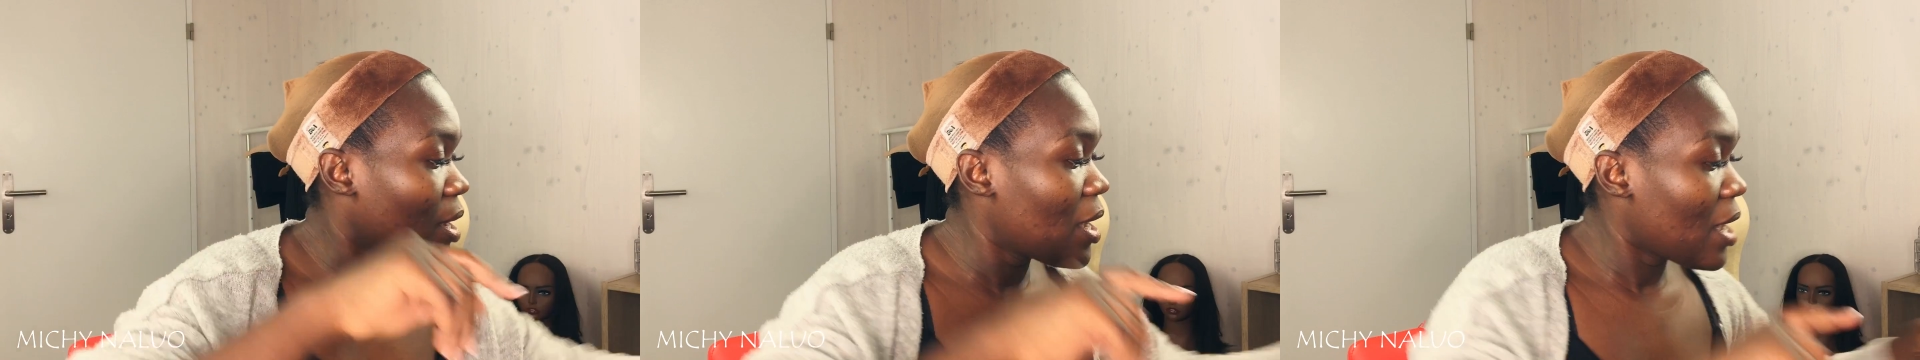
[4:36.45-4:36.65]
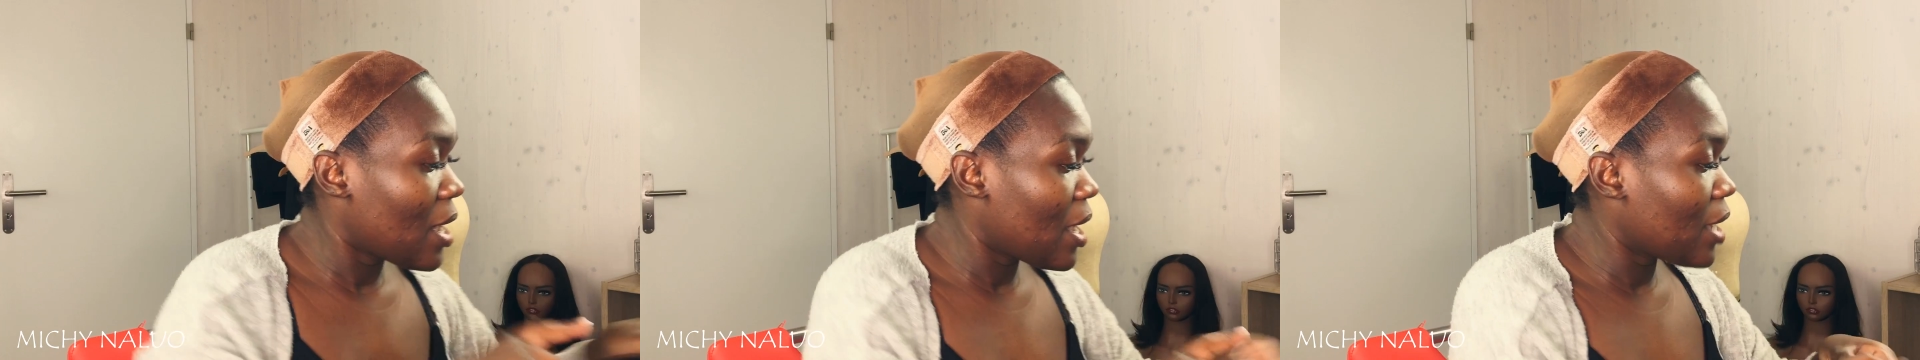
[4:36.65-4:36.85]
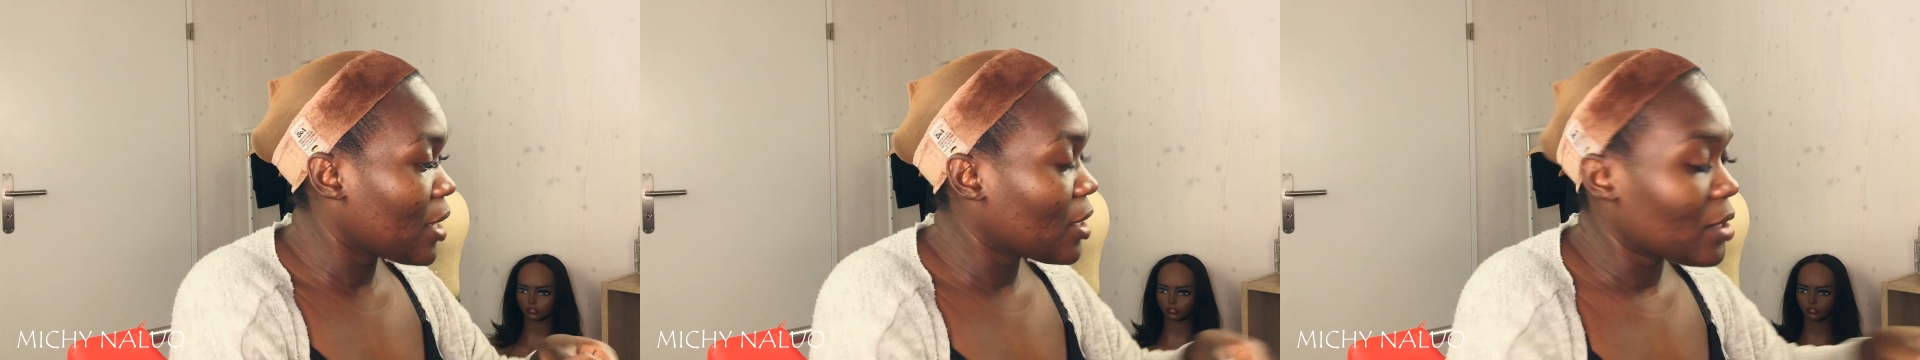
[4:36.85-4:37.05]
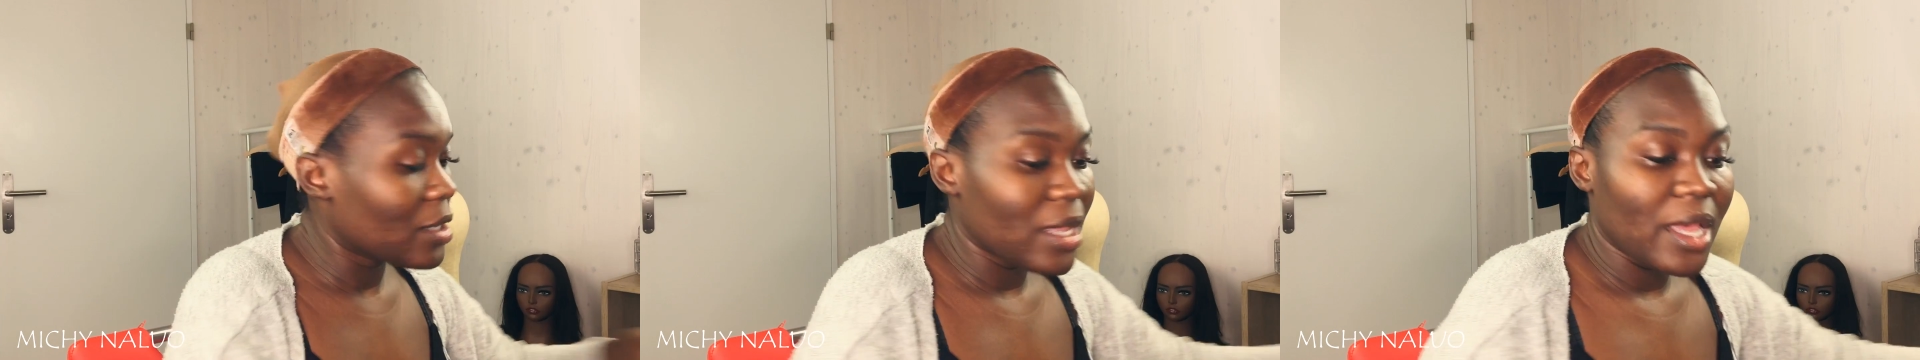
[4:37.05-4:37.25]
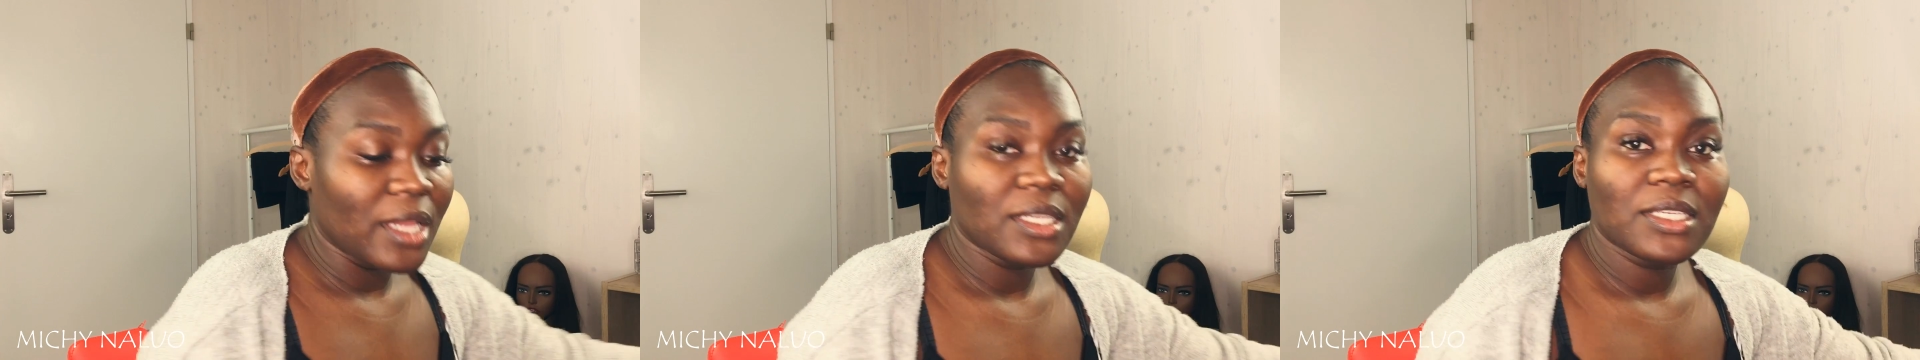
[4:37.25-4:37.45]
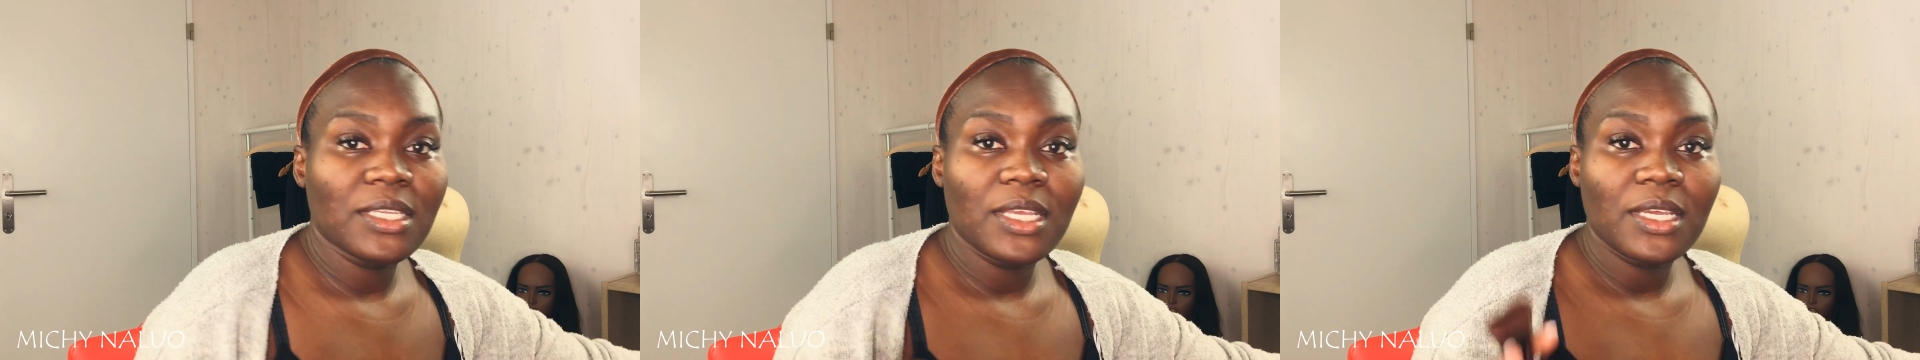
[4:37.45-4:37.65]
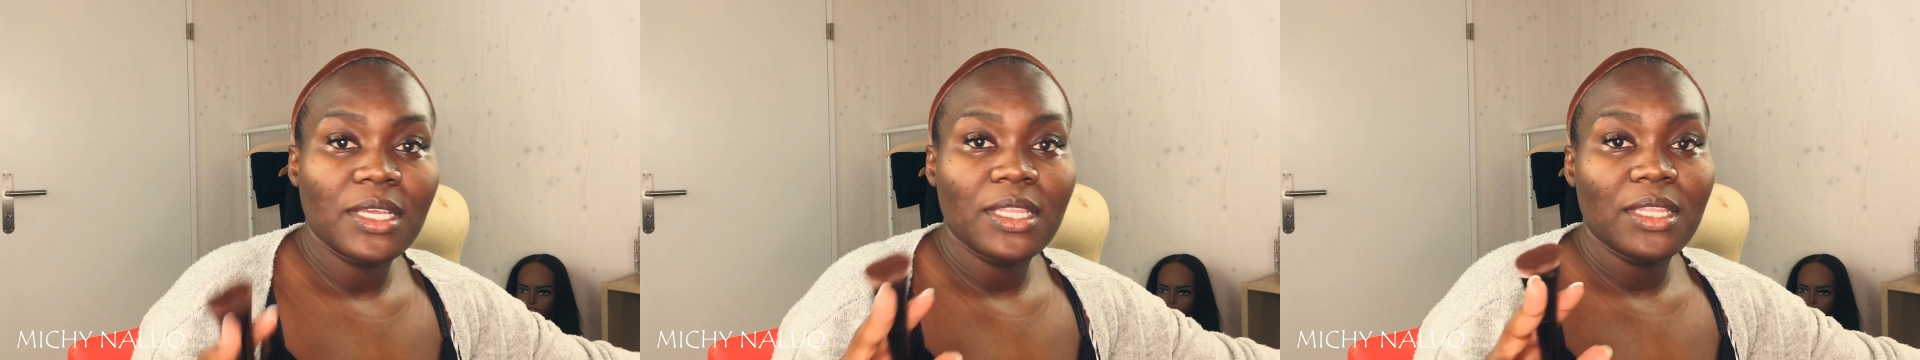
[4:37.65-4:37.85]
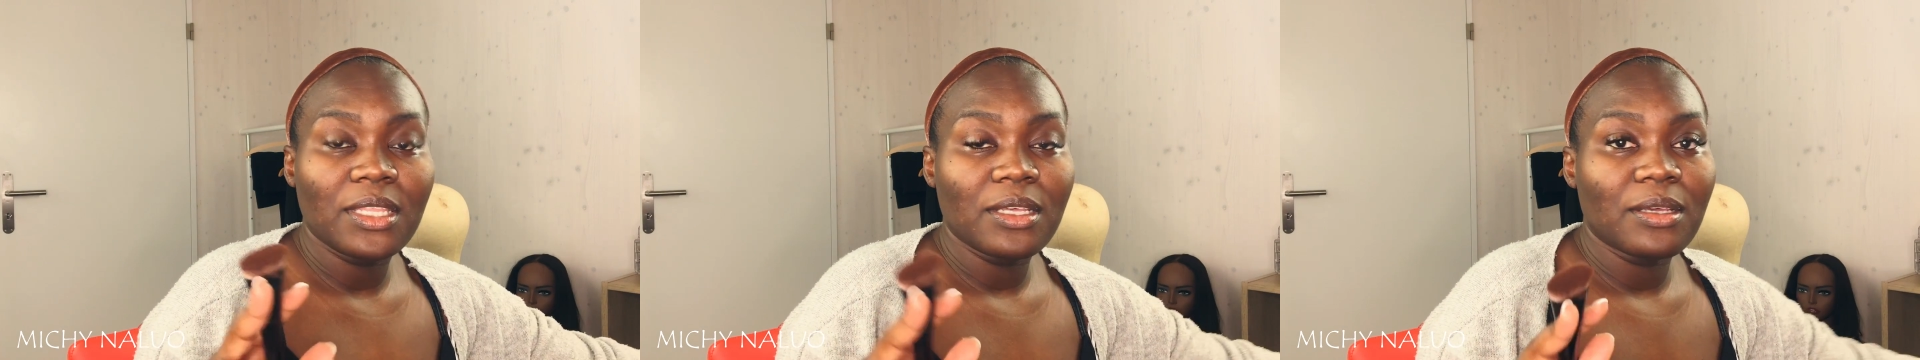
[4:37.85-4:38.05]
I take
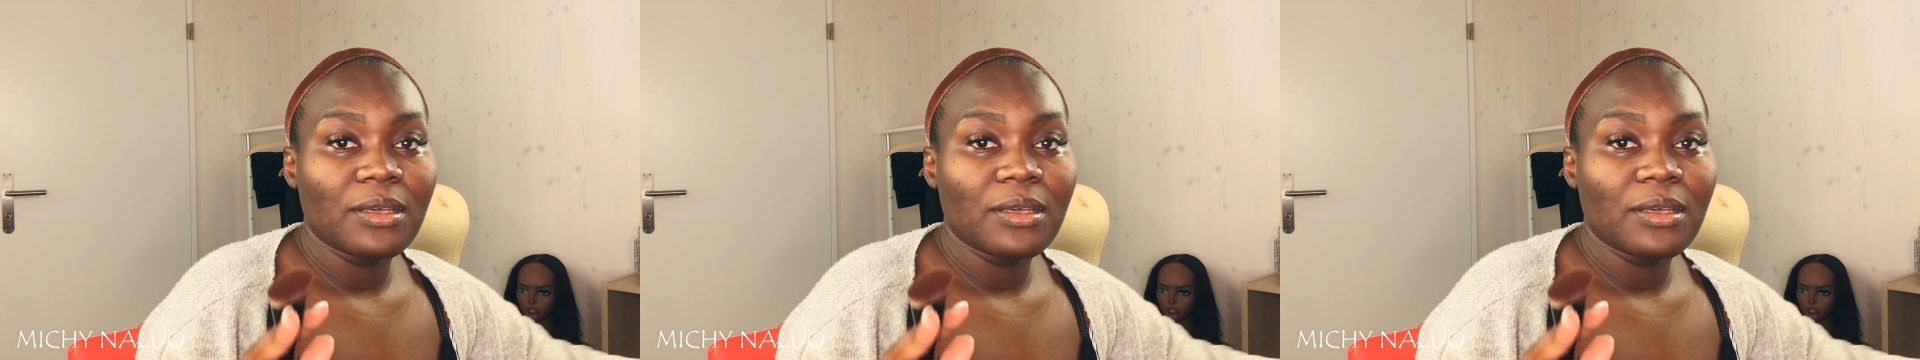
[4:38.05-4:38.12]
the